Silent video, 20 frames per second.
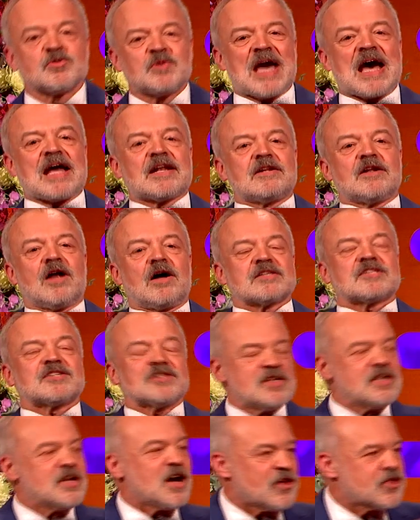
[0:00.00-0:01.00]
we had lots
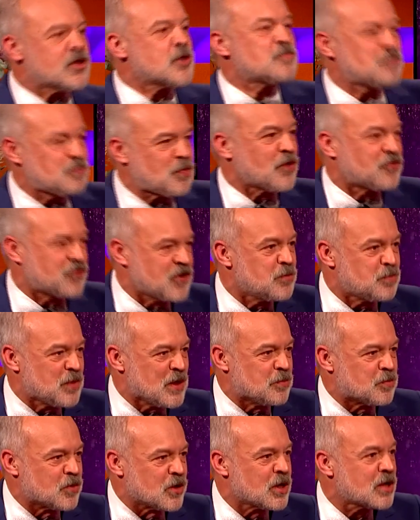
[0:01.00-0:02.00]
of the other Buffy
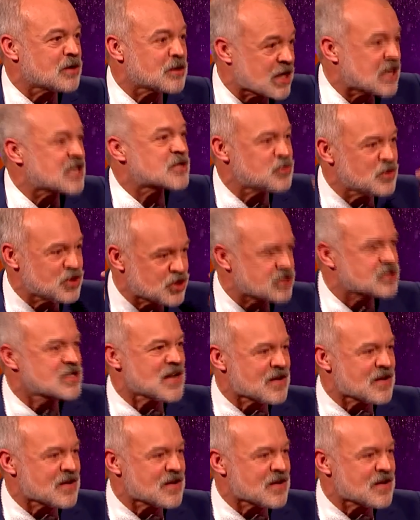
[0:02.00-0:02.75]
people. I guess we just